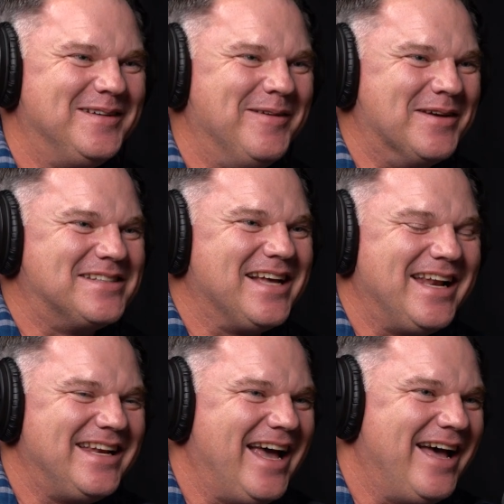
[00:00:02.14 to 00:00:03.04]
I'm
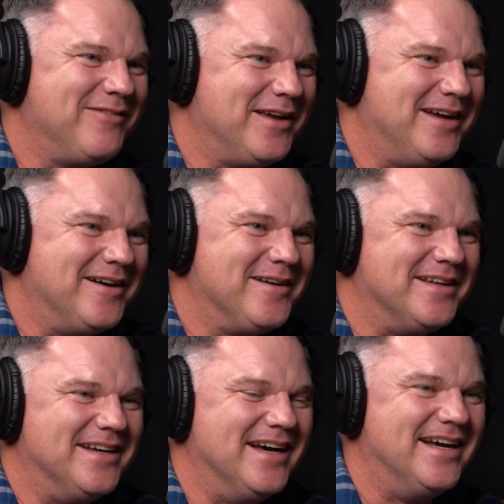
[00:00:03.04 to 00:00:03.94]
excited to have you here.
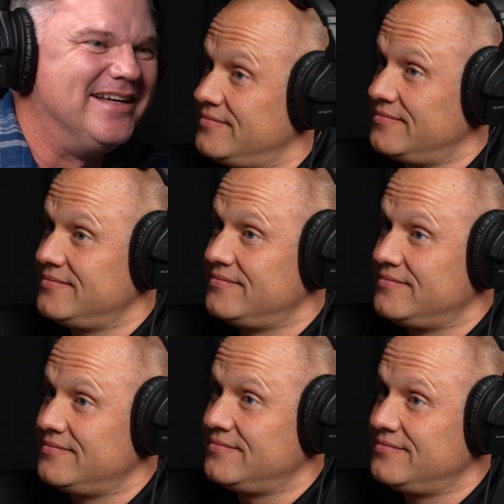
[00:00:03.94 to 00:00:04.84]
And I know
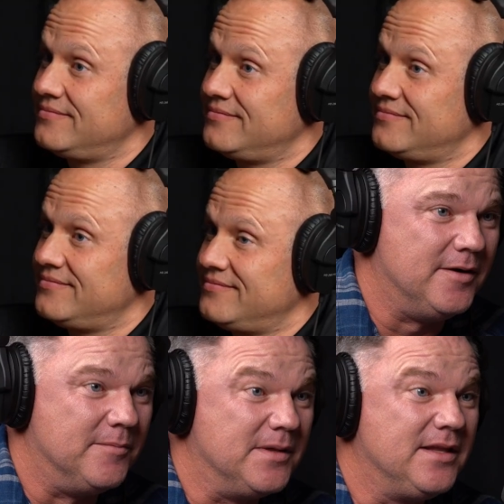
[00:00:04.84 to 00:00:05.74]
you
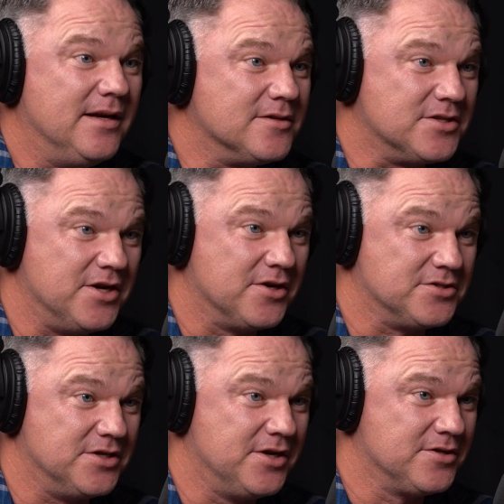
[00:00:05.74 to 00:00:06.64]
from years and
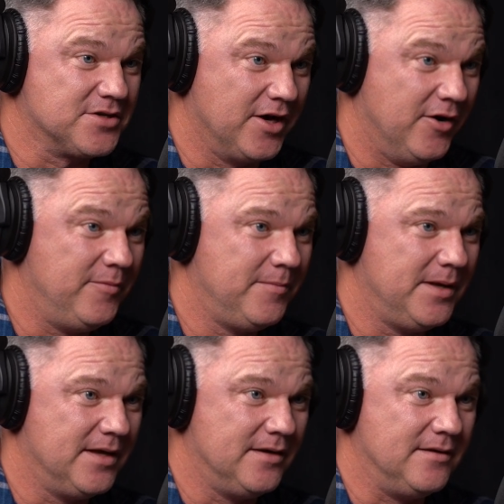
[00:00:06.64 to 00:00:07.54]
years and years ago,
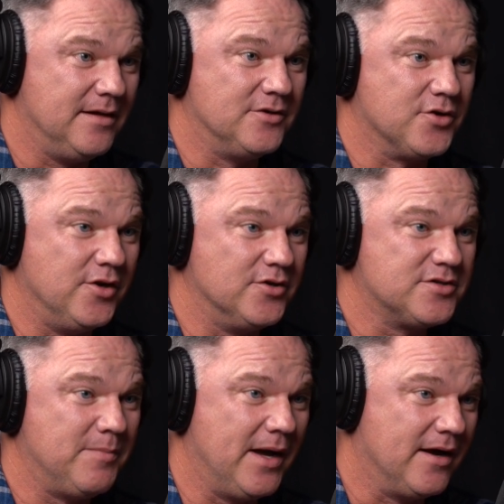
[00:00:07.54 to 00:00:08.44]
being
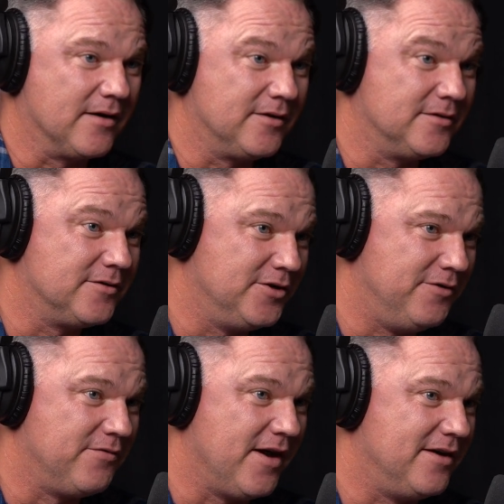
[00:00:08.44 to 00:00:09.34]
introduced by our good
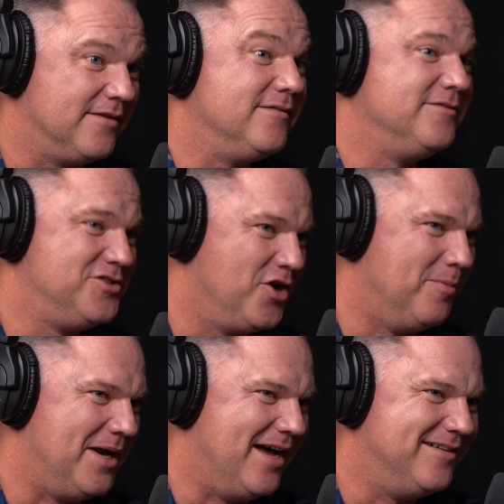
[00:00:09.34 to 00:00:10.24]
friend Joe
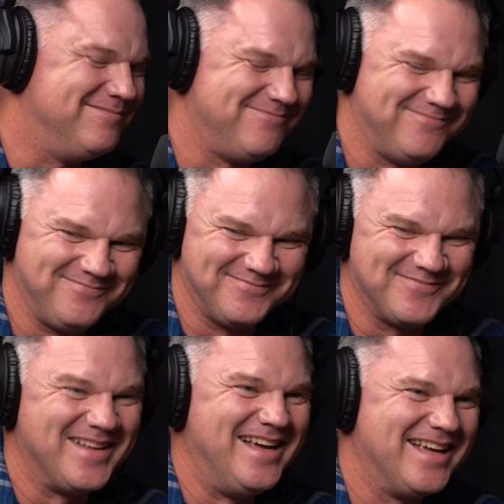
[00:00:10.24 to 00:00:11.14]
Bonnell.
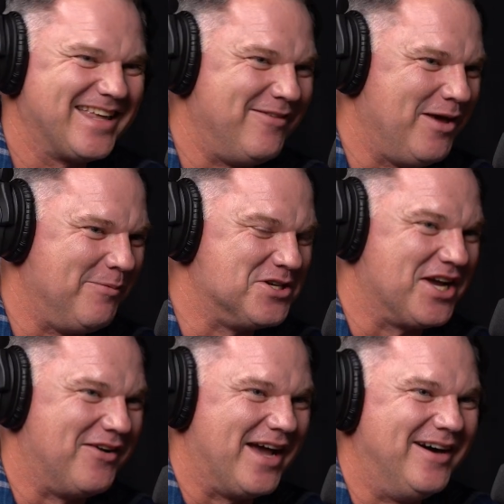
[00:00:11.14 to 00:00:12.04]
Give him a
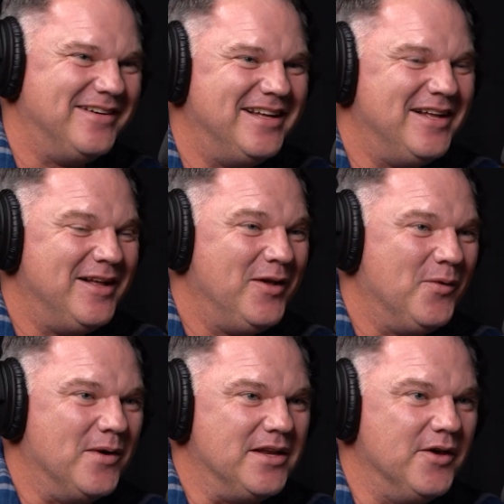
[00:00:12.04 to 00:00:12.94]
shout out.
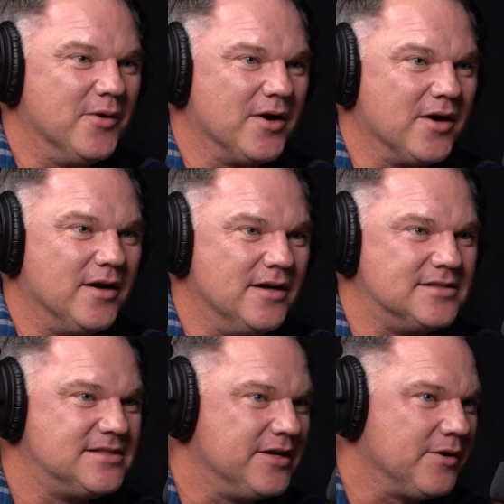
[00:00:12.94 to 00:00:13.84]
When you were a
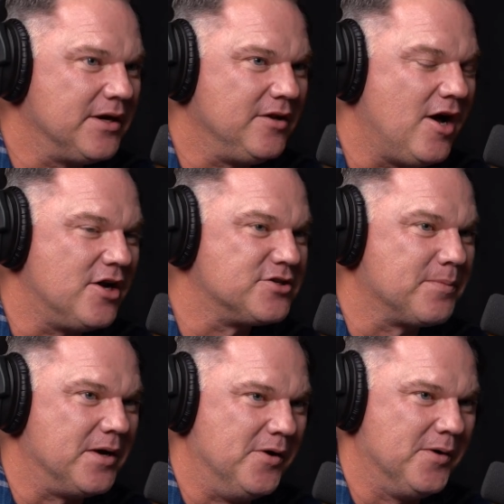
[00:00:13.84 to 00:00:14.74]
serial
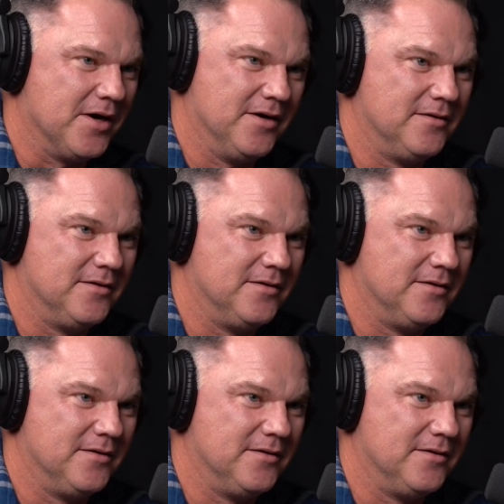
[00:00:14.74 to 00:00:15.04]
entrepreneur.